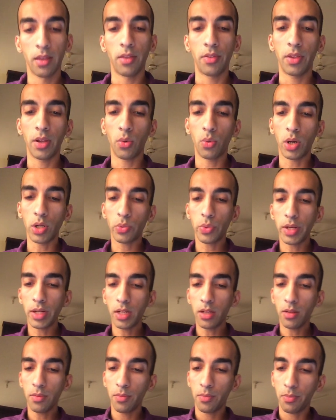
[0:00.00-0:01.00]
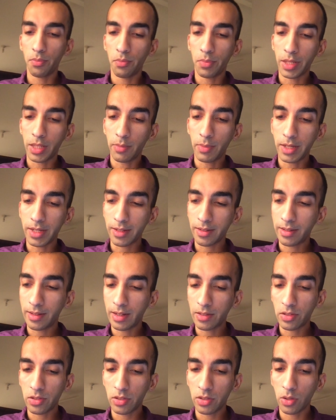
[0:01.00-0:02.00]
There are 120 mathematics
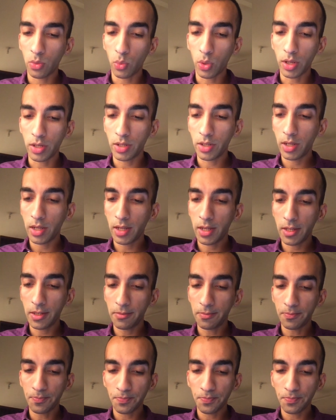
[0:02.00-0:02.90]
lessons in 1 year.